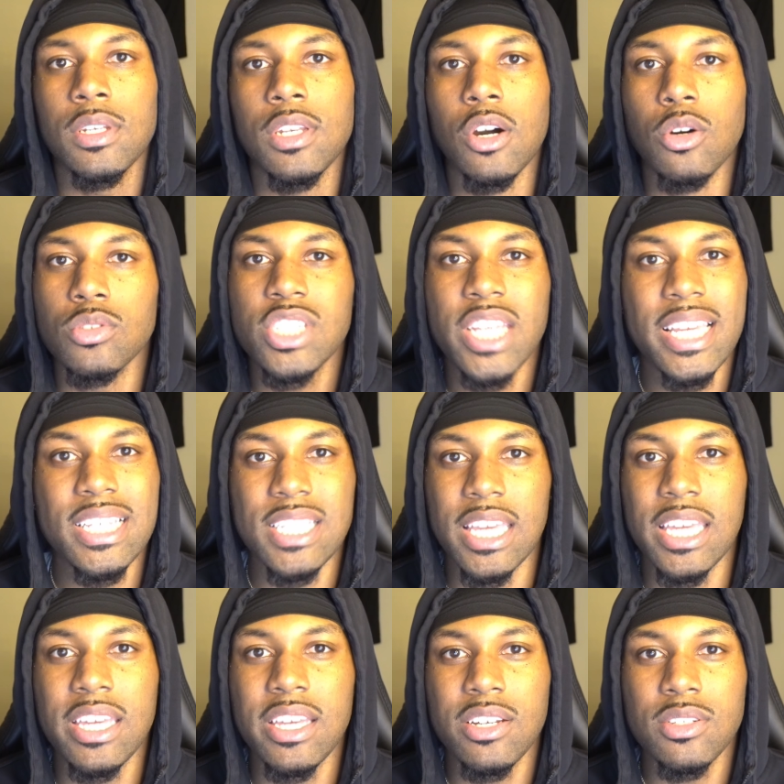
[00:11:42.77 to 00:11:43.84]
Don't chase
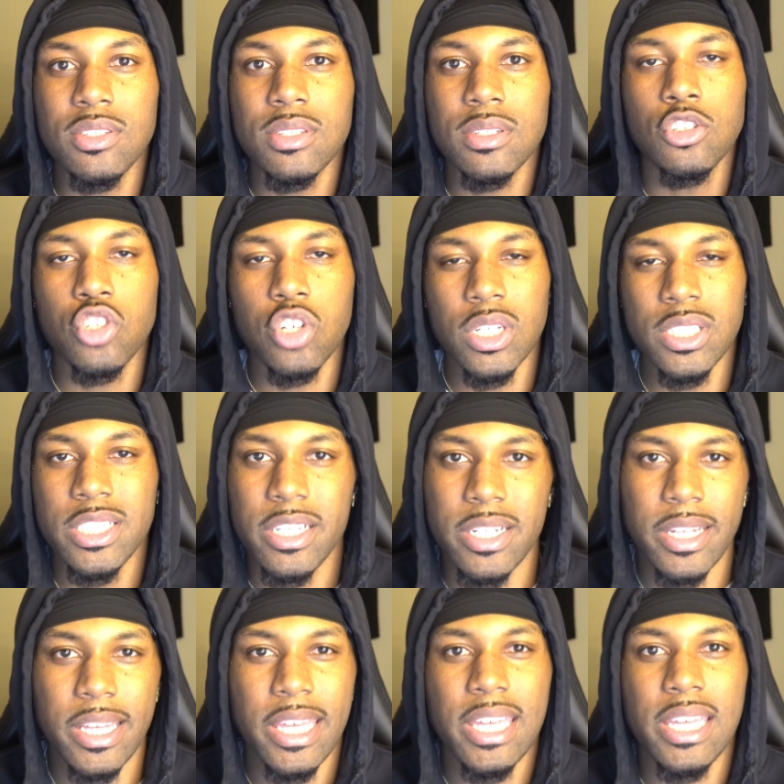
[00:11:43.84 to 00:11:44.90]
L's, trust your
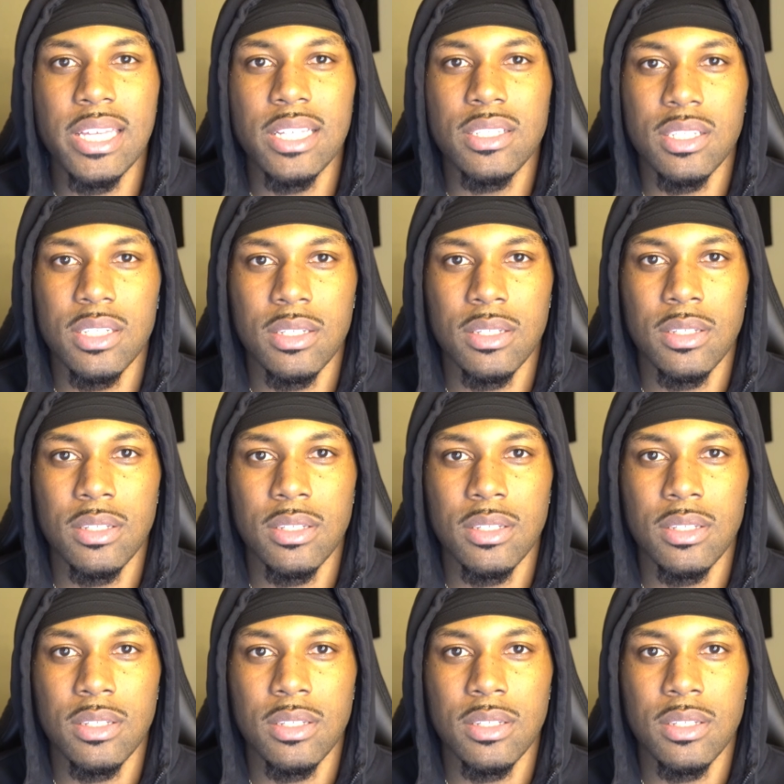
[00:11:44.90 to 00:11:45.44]
edge.